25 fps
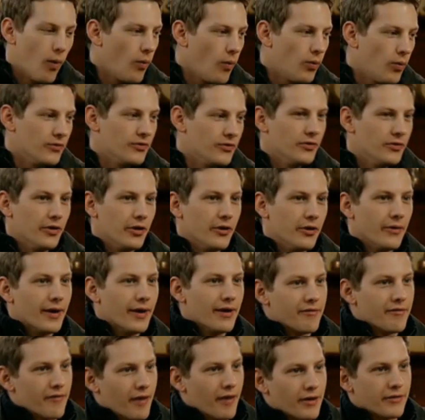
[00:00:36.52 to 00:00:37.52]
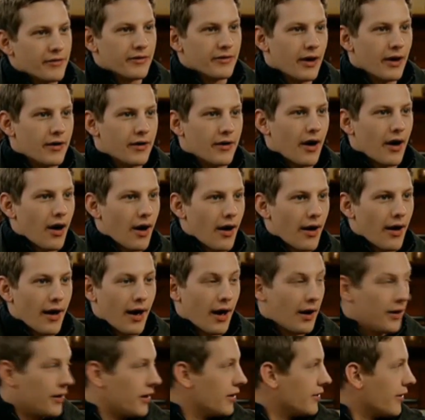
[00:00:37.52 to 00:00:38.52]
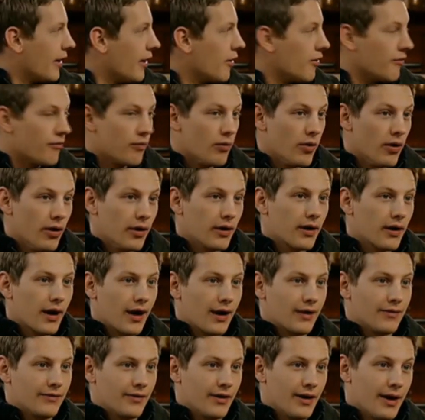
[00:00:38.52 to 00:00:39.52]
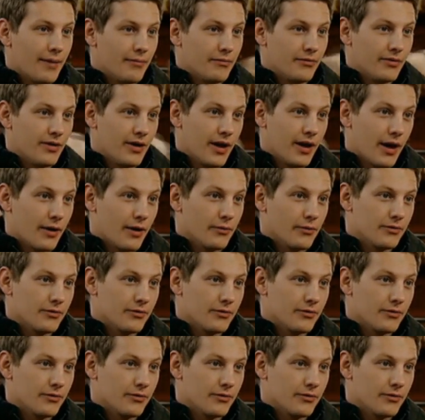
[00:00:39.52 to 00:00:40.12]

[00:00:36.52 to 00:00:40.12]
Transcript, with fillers: What would you do if I said I had a day of work and an empty